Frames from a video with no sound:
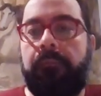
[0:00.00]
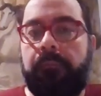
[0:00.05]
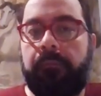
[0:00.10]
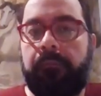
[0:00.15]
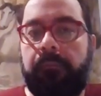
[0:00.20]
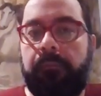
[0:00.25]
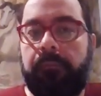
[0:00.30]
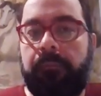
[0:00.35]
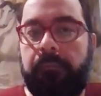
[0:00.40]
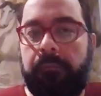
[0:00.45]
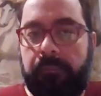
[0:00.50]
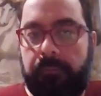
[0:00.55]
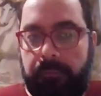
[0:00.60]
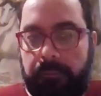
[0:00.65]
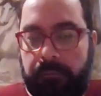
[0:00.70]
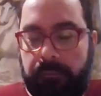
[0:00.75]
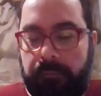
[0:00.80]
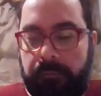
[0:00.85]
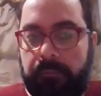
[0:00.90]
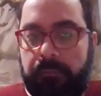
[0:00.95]

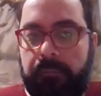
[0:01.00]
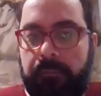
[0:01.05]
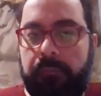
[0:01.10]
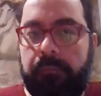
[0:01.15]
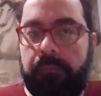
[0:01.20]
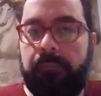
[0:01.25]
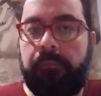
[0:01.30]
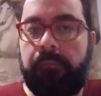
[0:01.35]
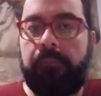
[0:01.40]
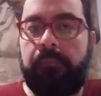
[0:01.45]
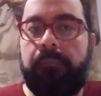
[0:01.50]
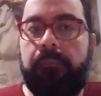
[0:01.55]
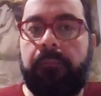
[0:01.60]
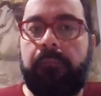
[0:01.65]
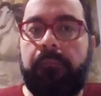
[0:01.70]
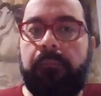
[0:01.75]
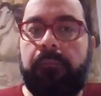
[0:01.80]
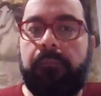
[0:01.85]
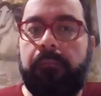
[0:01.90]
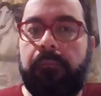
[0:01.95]

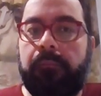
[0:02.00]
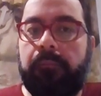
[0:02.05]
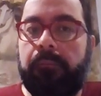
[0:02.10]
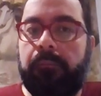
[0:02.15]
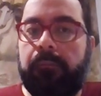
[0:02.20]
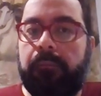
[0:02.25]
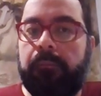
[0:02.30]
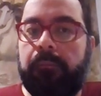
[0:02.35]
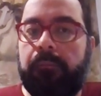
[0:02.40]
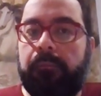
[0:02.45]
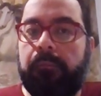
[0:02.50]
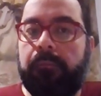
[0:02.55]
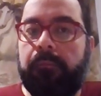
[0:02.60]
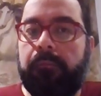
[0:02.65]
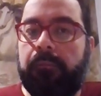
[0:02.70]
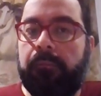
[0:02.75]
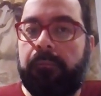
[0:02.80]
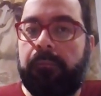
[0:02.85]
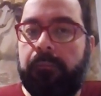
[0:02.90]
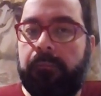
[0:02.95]

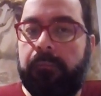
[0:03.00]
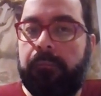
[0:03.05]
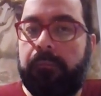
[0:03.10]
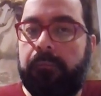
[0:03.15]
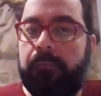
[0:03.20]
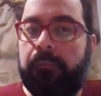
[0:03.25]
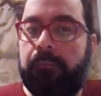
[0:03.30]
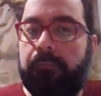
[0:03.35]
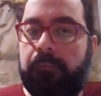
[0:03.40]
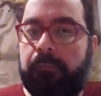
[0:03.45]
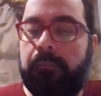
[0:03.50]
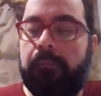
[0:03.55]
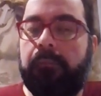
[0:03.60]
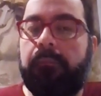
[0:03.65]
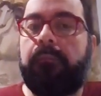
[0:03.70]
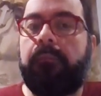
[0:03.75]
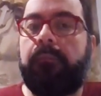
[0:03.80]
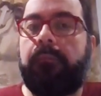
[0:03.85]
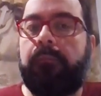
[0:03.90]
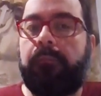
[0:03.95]

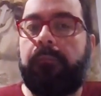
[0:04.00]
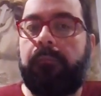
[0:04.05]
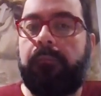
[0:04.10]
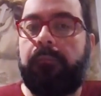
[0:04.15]
(silent)